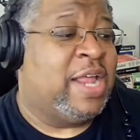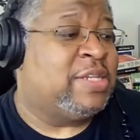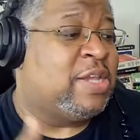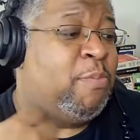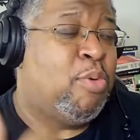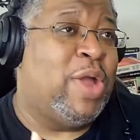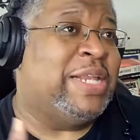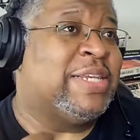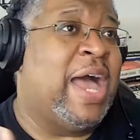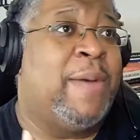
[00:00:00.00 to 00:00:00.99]
at some point
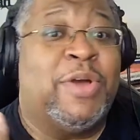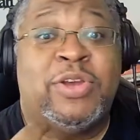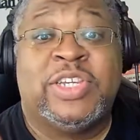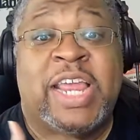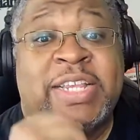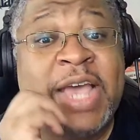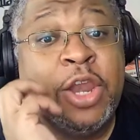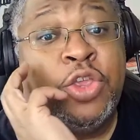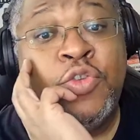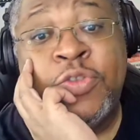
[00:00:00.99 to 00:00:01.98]
in time understands how
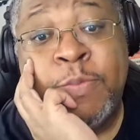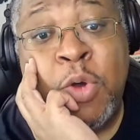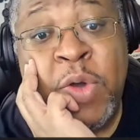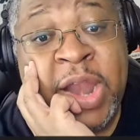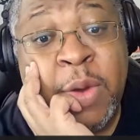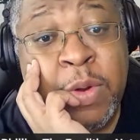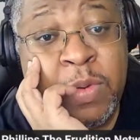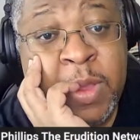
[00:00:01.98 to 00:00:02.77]
to use the bow and arrow?